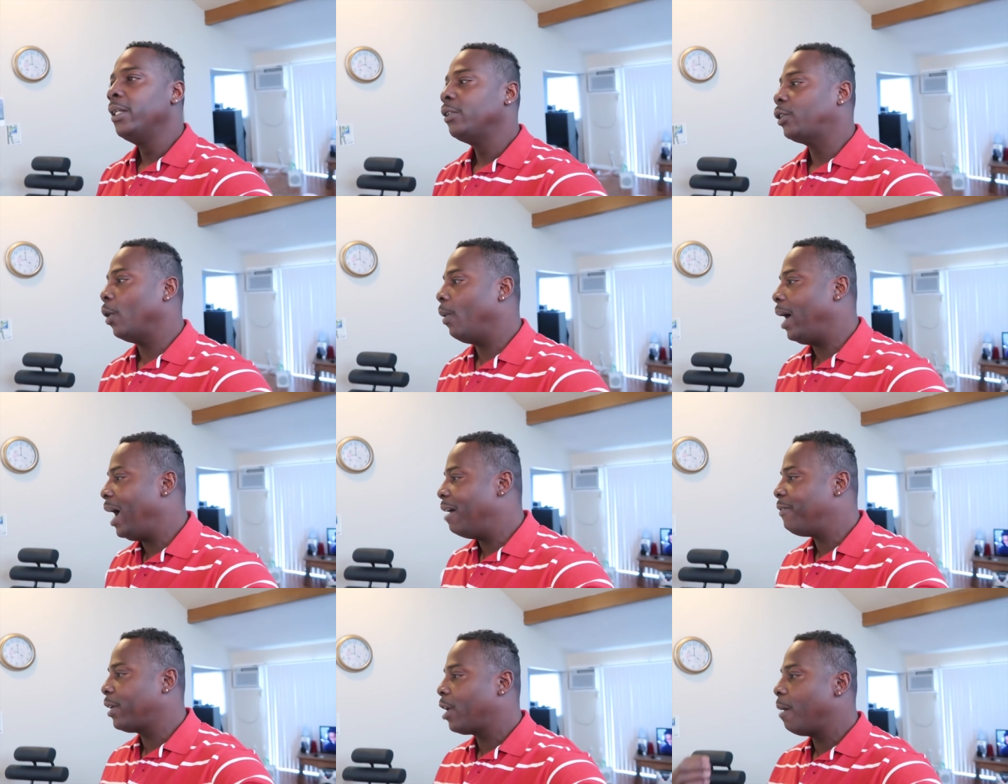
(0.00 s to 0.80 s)
So
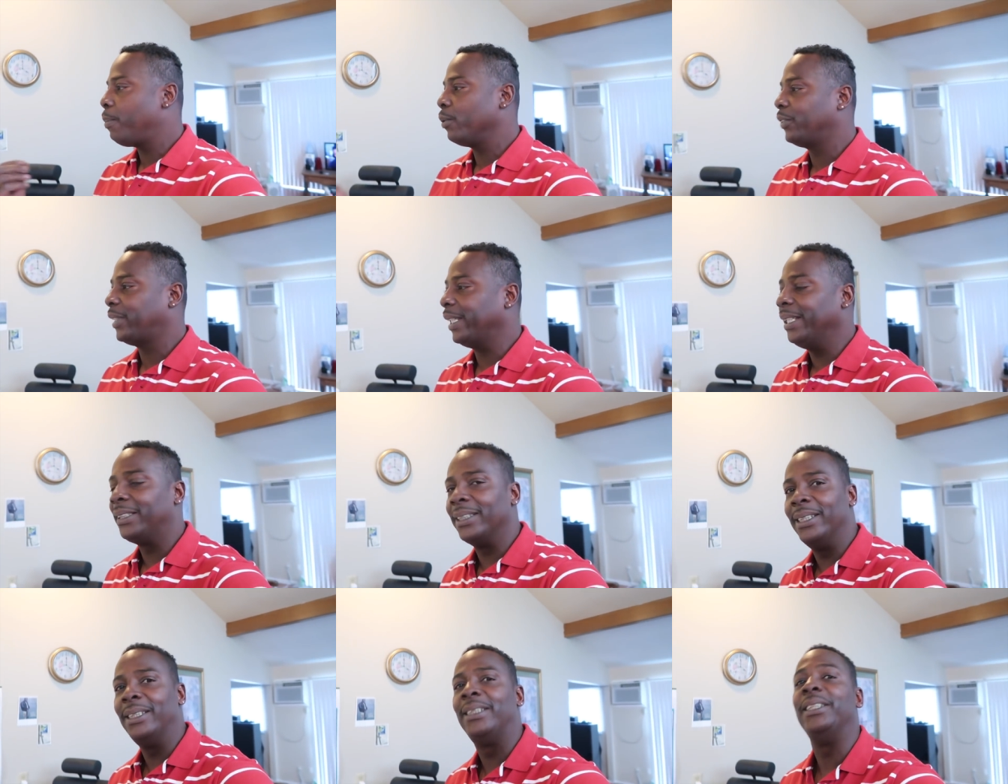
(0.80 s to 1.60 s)
I have a couple
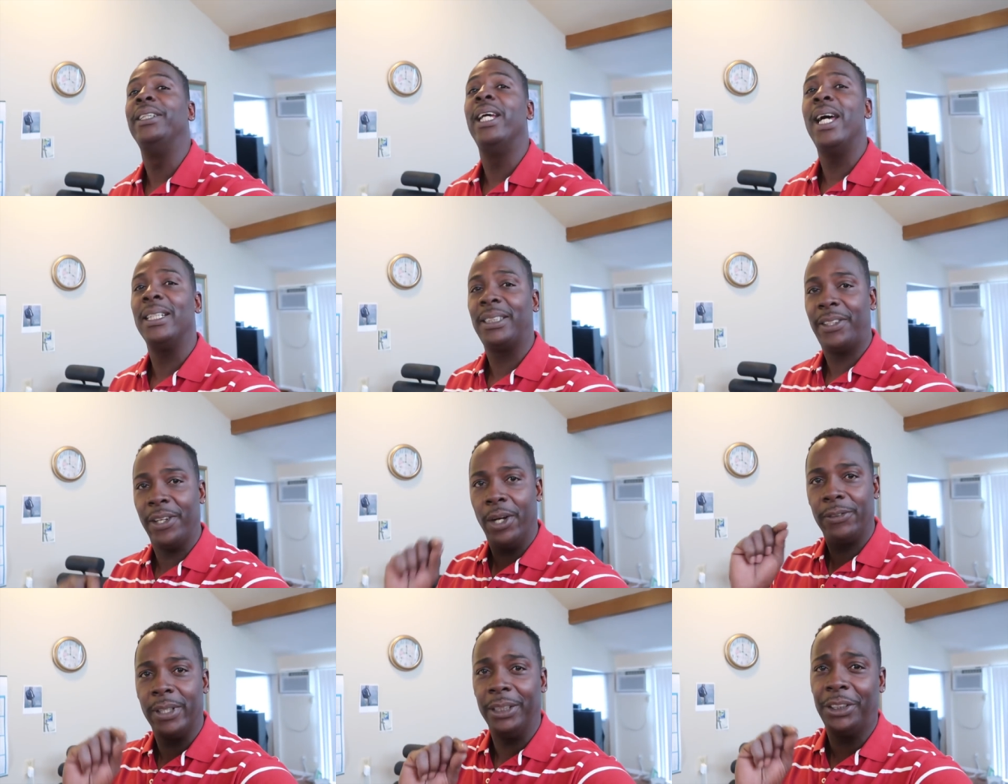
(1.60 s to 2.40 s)
seasonings. Yes,
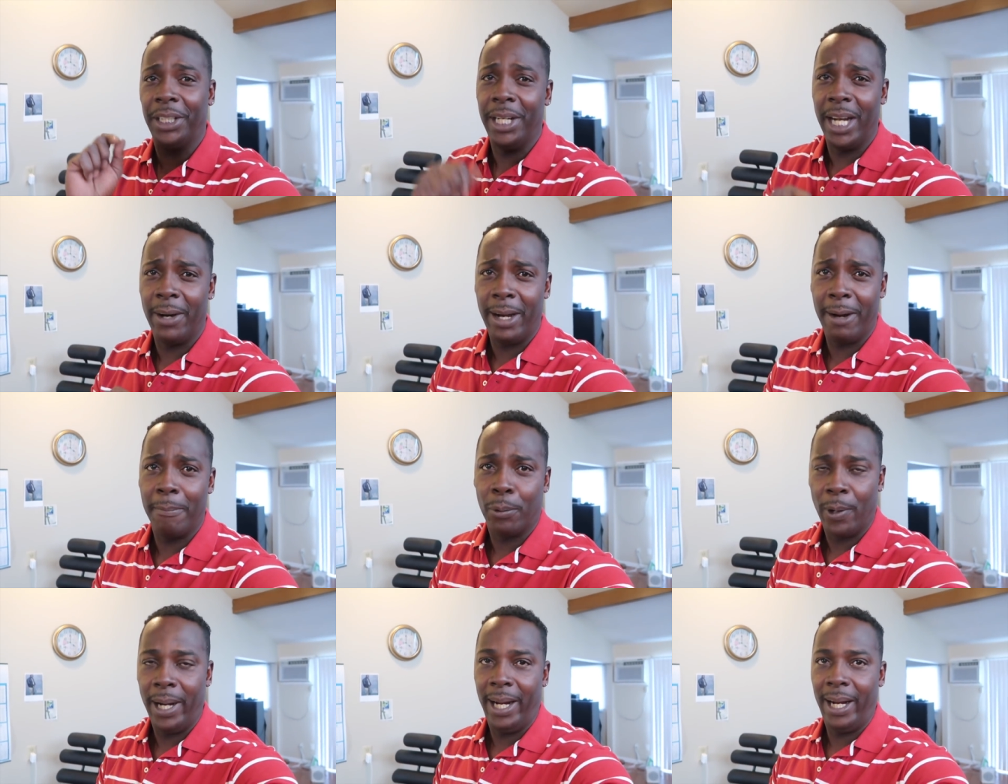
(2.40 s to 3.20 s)
they're the
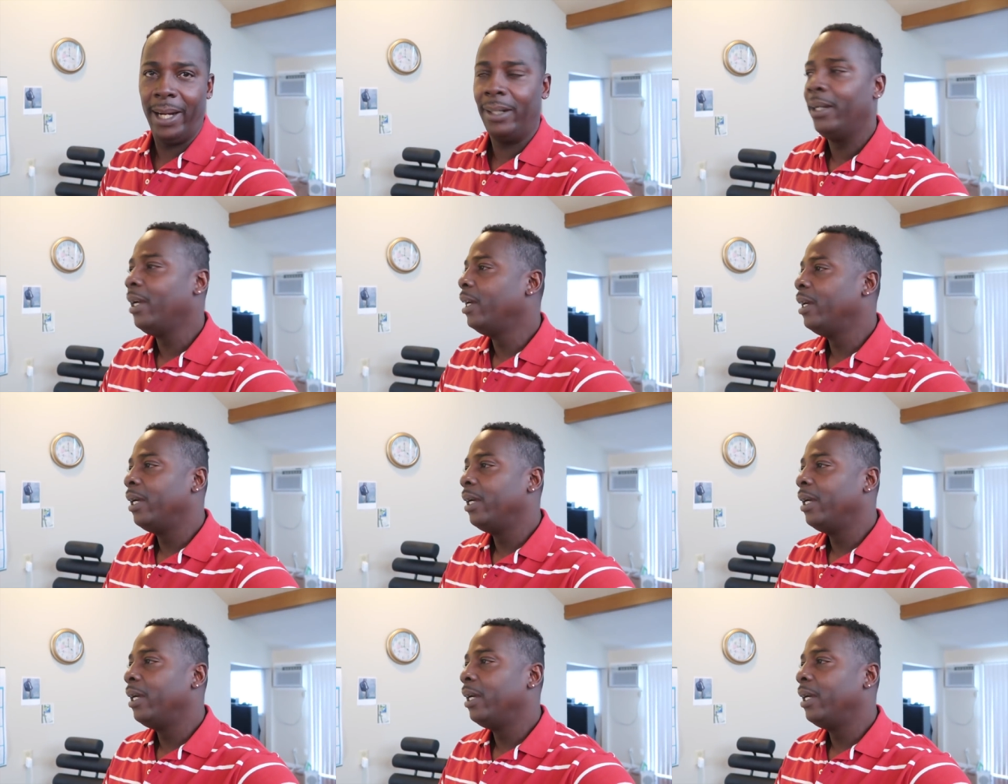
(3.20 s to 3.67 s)
generic brand.